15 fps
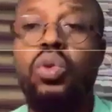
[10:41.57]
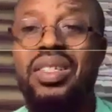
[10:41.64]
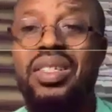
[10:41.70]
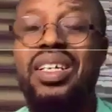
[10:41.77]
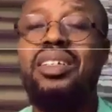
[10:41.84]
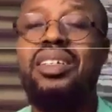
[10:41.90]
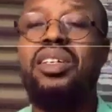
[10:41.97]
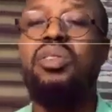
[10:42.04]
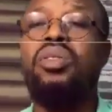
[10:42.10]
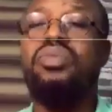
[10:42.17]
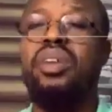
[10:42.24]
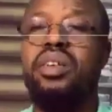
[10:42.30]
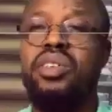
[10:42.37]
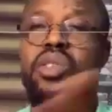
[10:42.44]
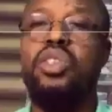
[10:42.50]
Contact any of
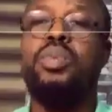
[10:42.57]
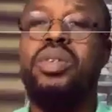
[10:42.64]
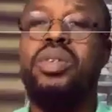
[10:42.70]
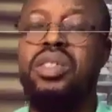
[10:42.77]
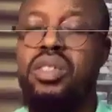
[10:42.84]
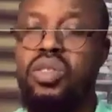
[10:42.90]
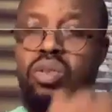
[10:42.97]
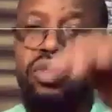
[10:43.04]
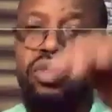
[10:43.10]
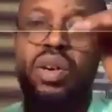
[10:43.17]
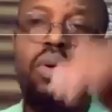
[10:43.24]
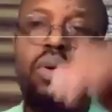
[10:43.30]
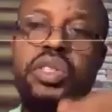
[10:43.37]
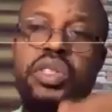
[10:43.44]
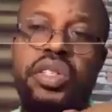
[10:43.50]
our resource persons, or if
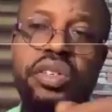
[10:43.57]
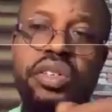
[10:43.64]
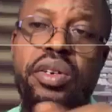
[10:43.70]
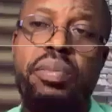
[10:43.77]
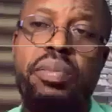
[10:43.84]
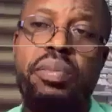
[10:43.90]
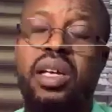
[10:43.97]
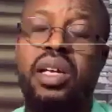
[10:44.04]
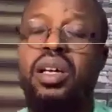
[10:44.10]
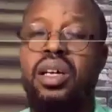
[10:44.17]
you're watching the replay,